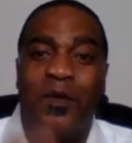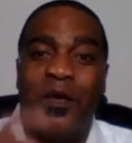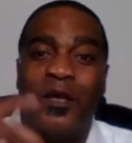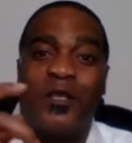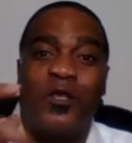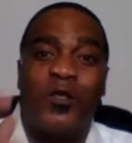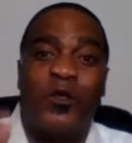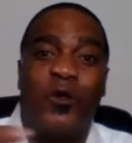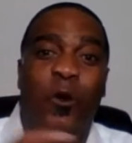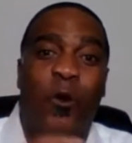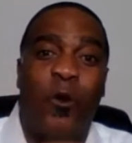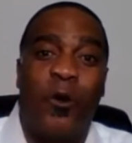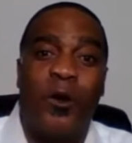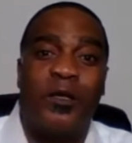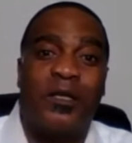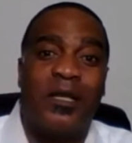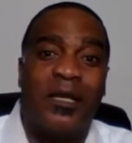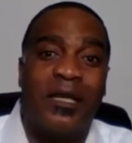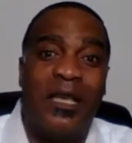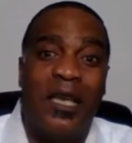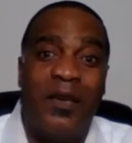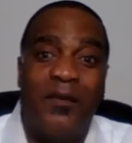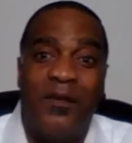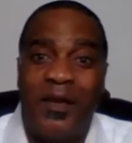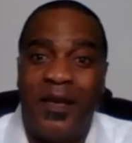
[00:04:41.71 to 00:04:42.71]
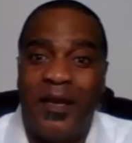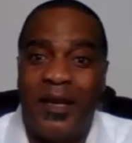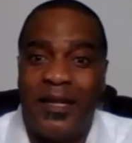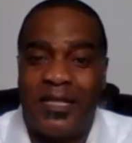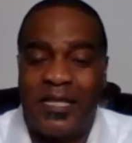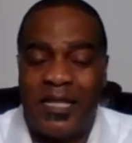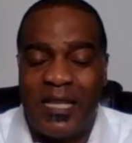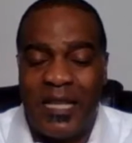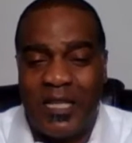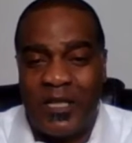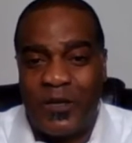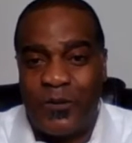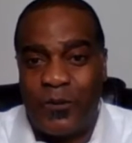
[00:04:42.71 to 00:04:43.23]
Their stories are giving
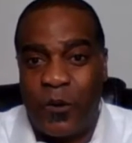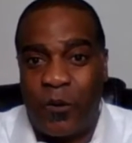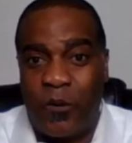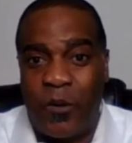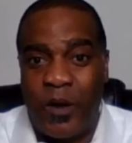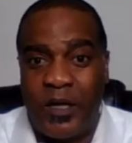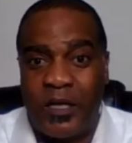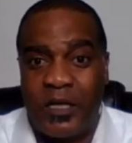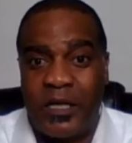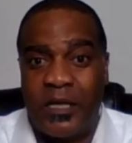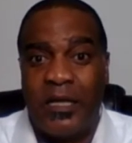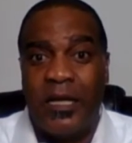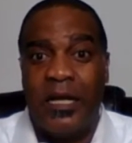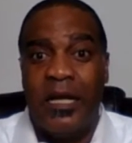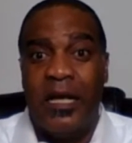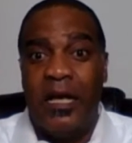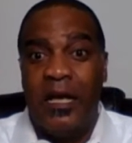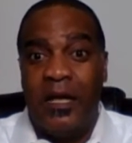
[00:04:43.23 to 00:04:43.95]
us inspiration.